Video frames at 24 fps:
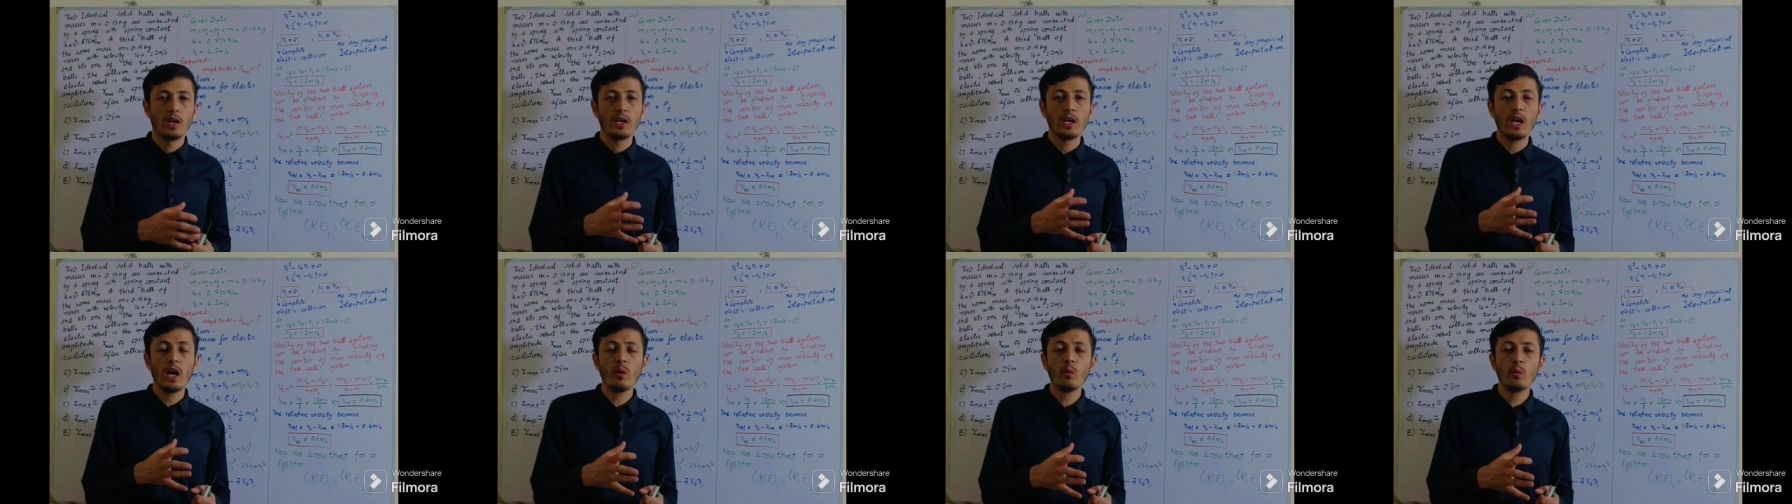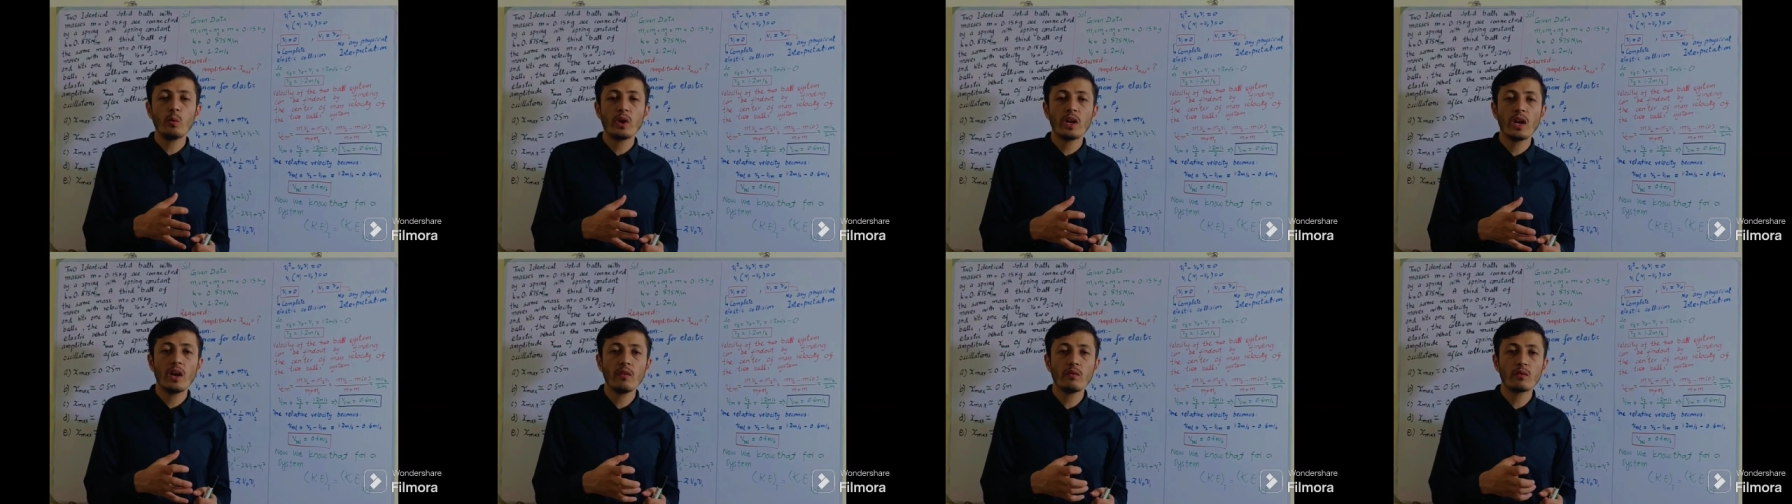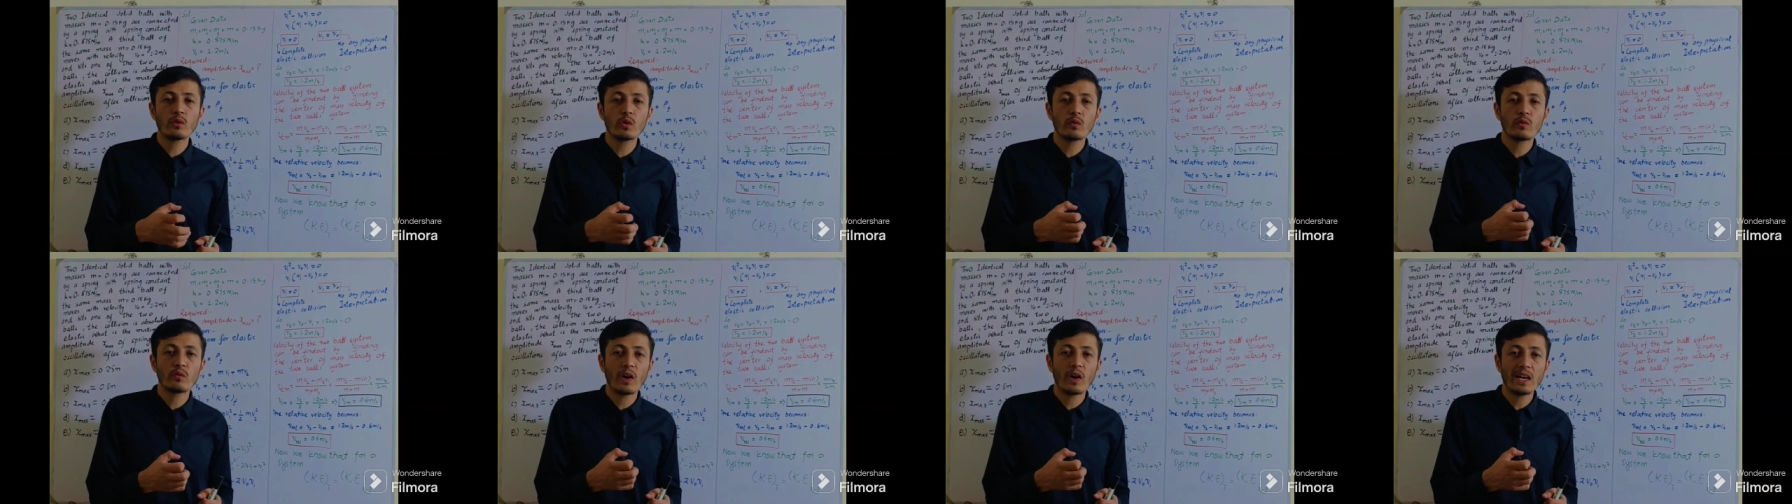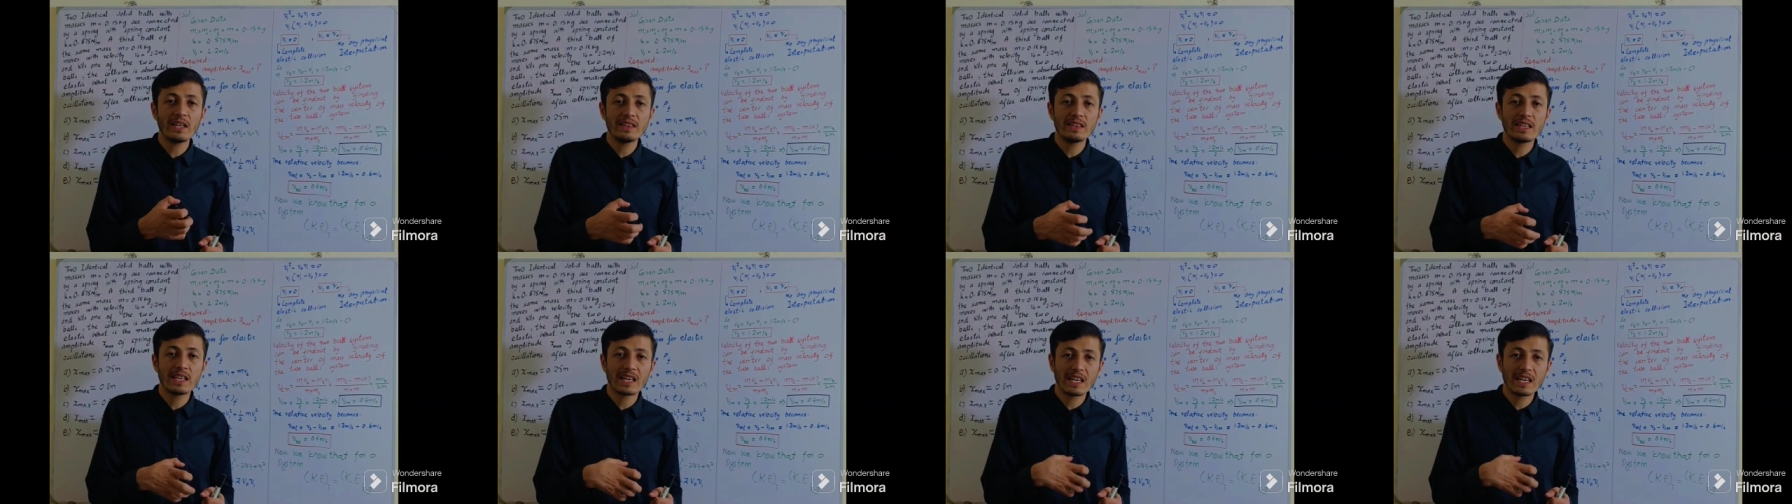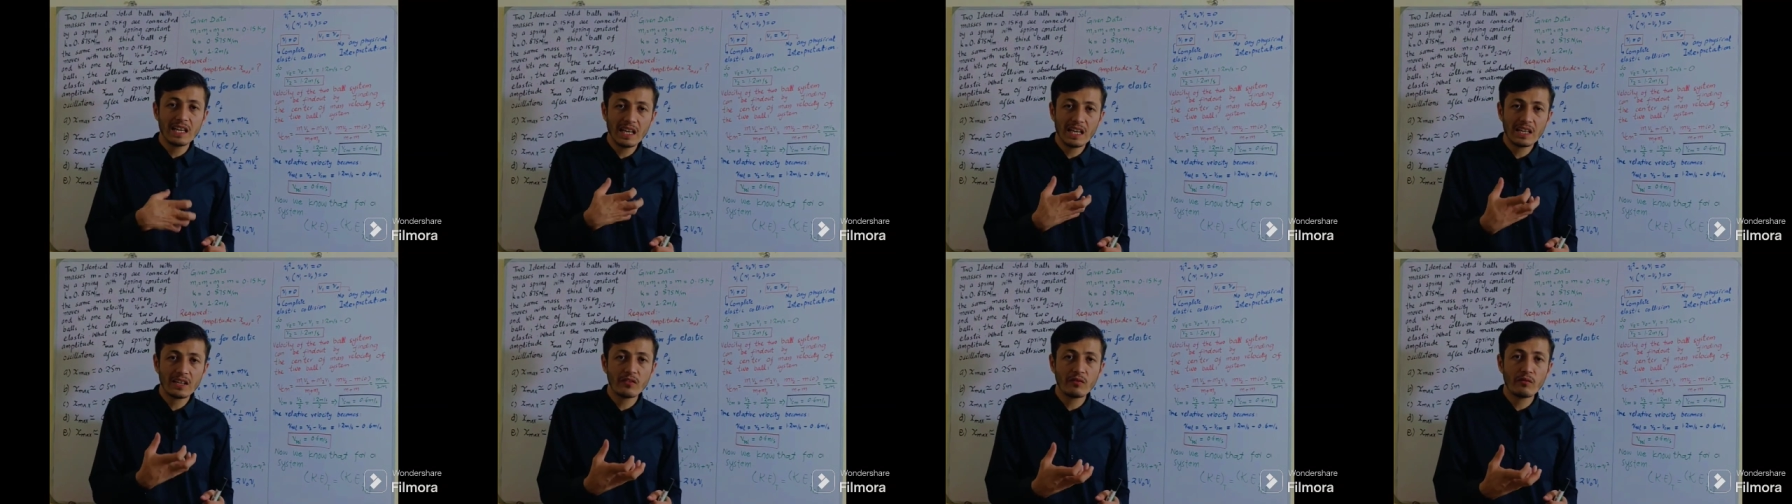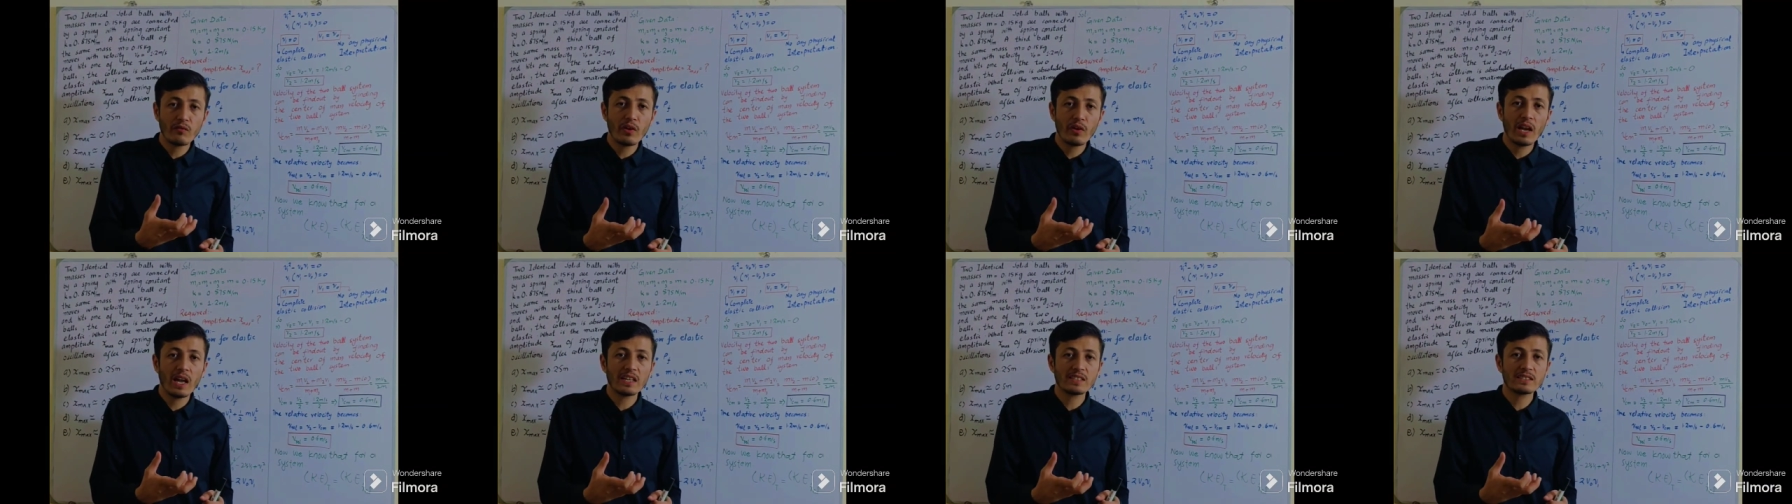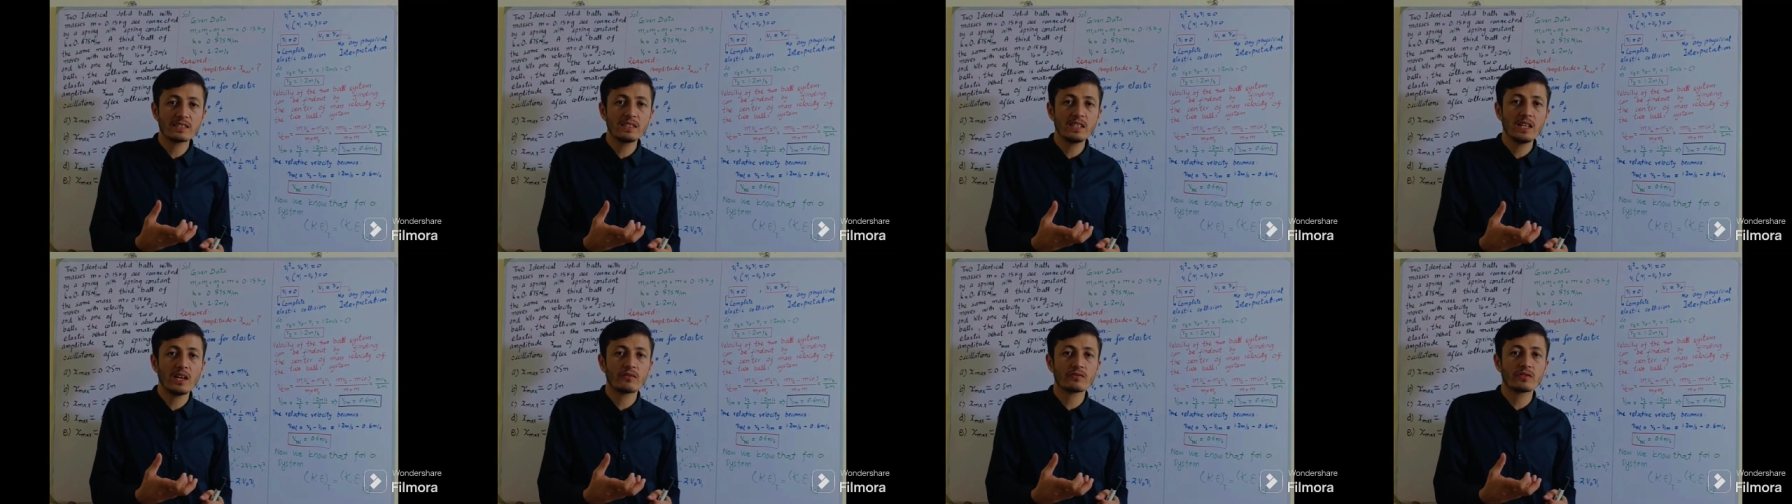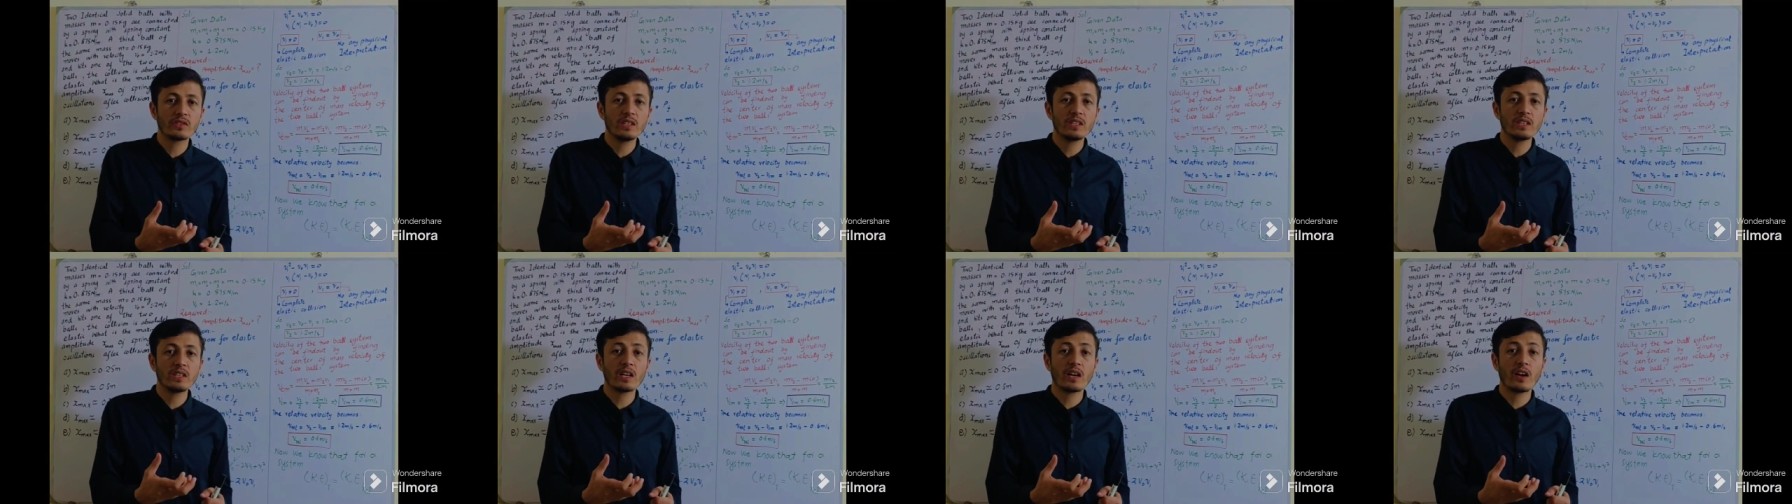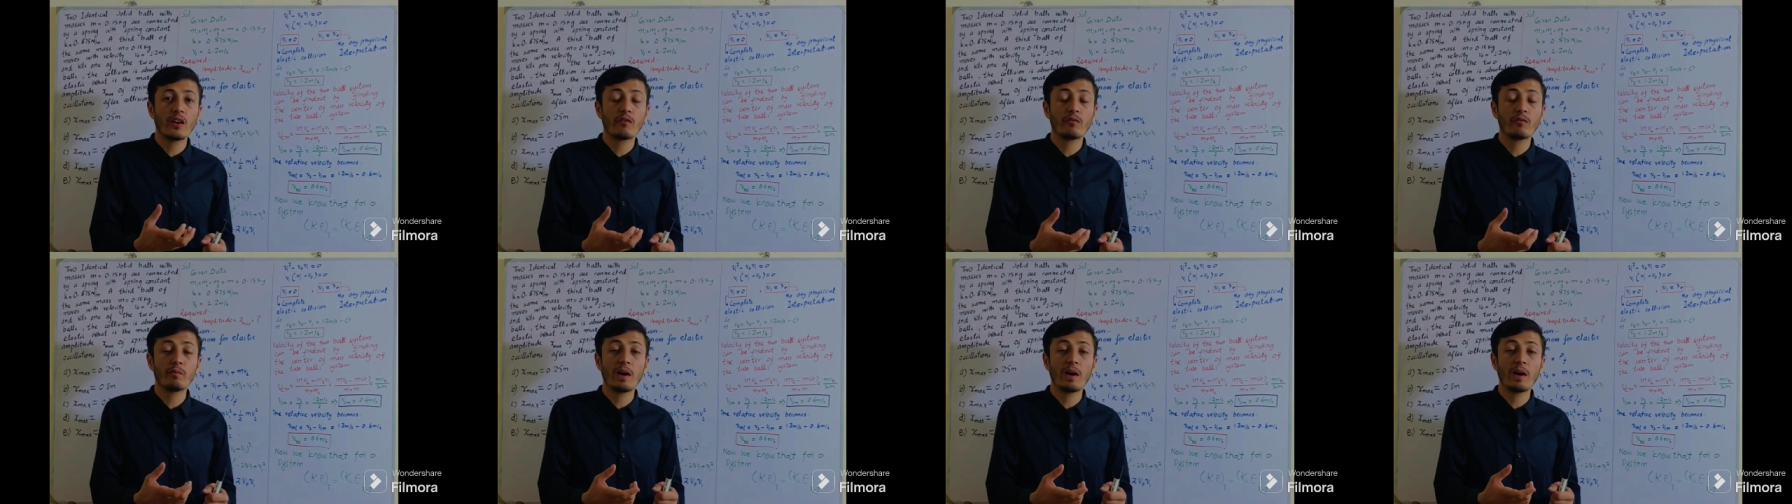Now we have to find the relative velocity of center of